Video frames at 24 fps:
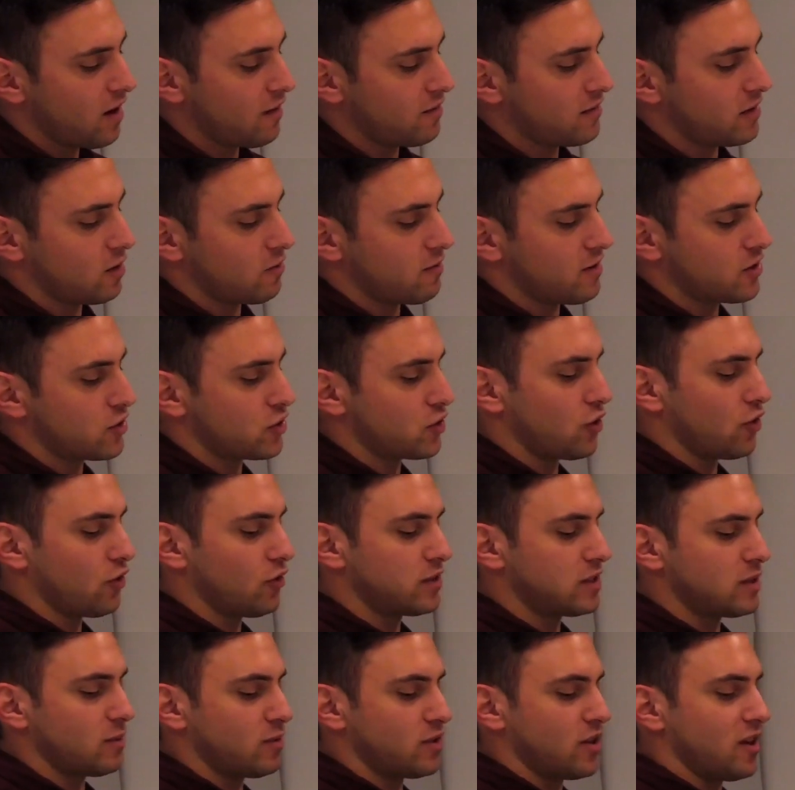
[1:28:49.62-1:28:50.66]
of the
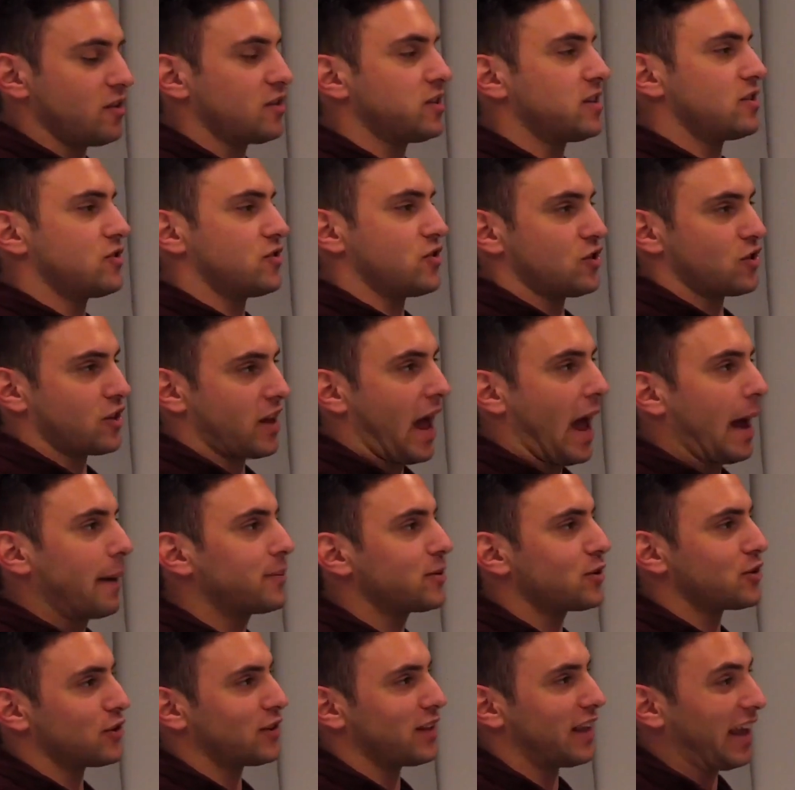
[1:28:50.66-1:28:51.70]
original, someone else has just
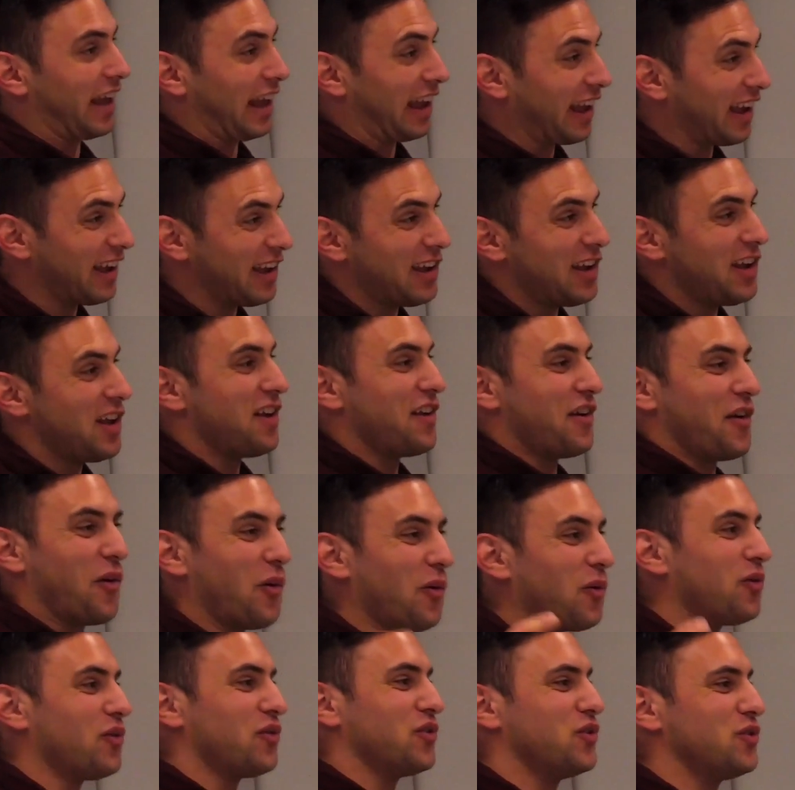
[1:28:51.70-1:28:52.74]
captured like a
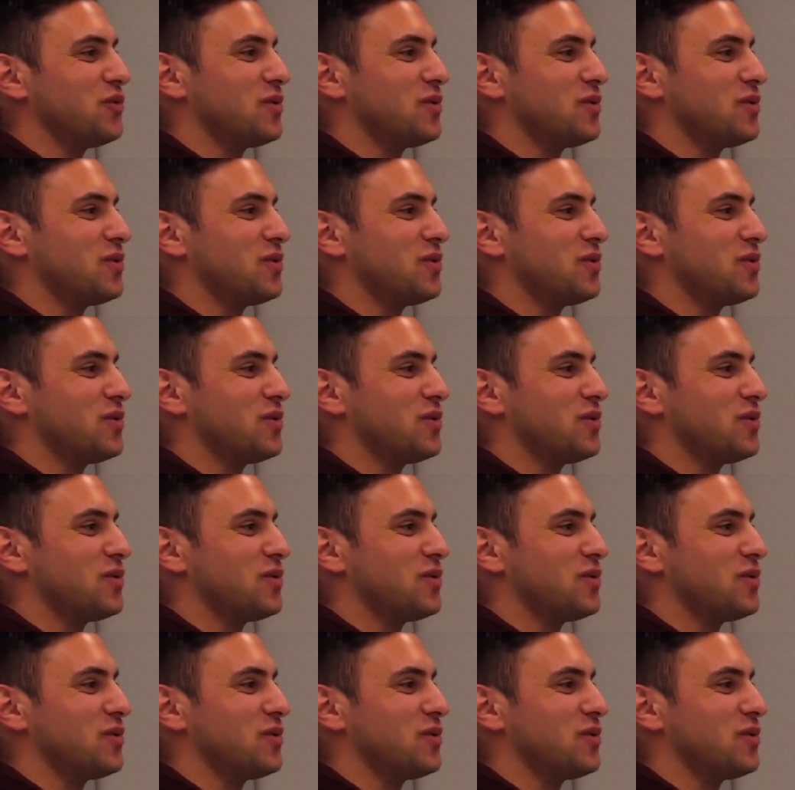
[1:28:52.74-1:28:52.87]
whole